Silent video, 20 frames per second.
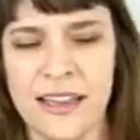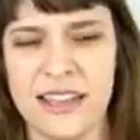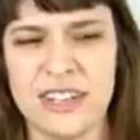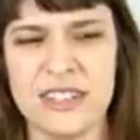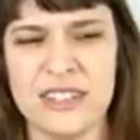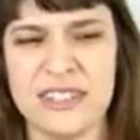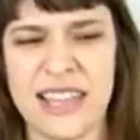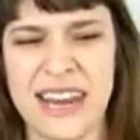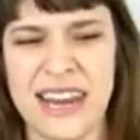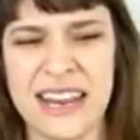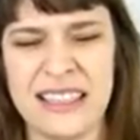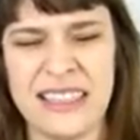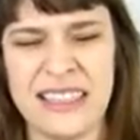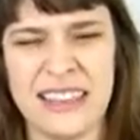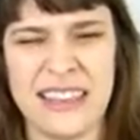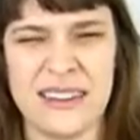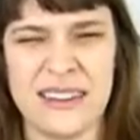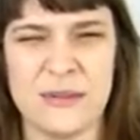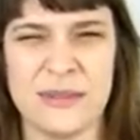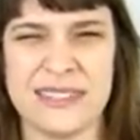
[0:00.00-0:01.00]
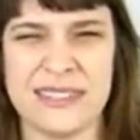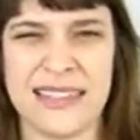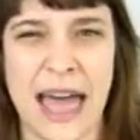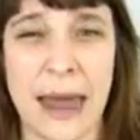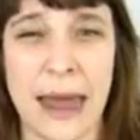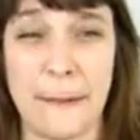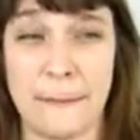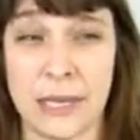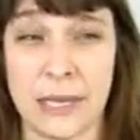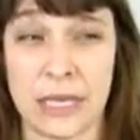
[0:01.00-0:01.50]
I just, I didn't think it was
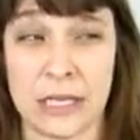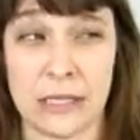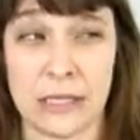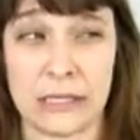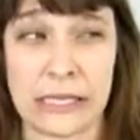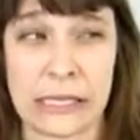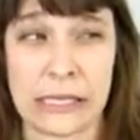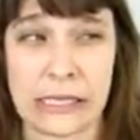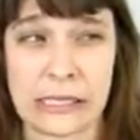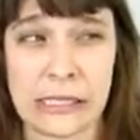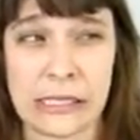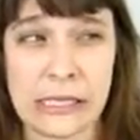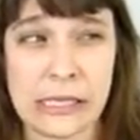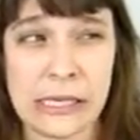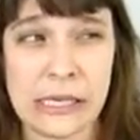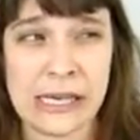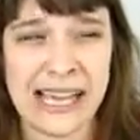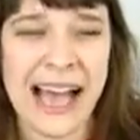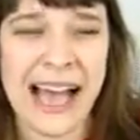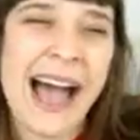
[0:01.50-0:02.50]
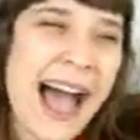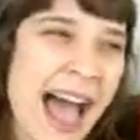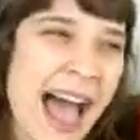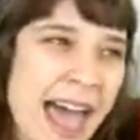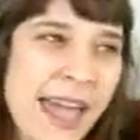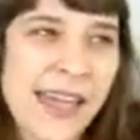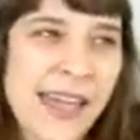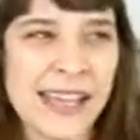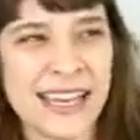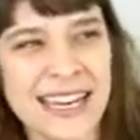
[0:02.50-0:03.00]
that appealing.
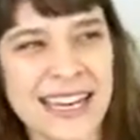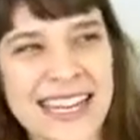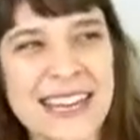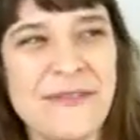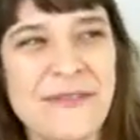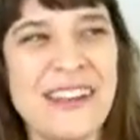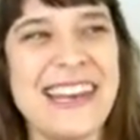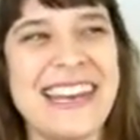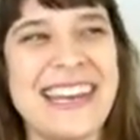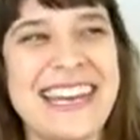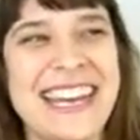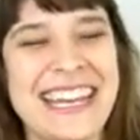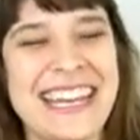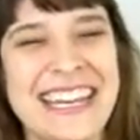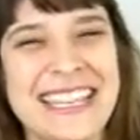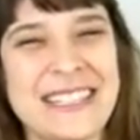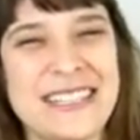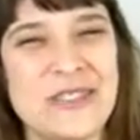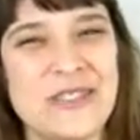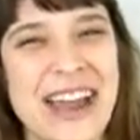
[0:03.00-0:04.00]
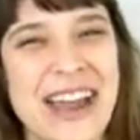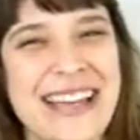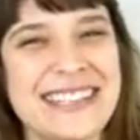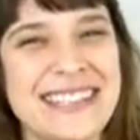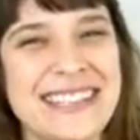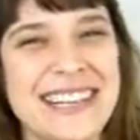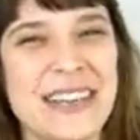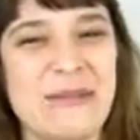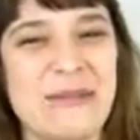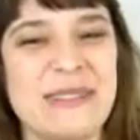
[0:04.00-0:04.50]
And even Nikki's
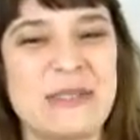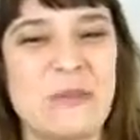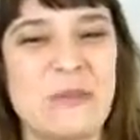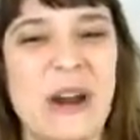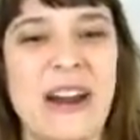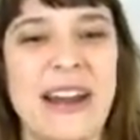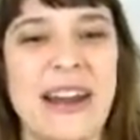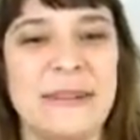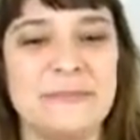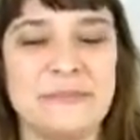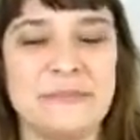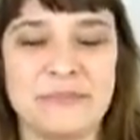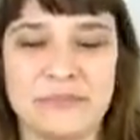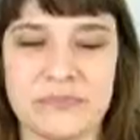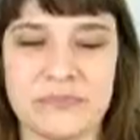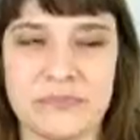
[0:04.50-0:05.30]
dress, Nikki was wearing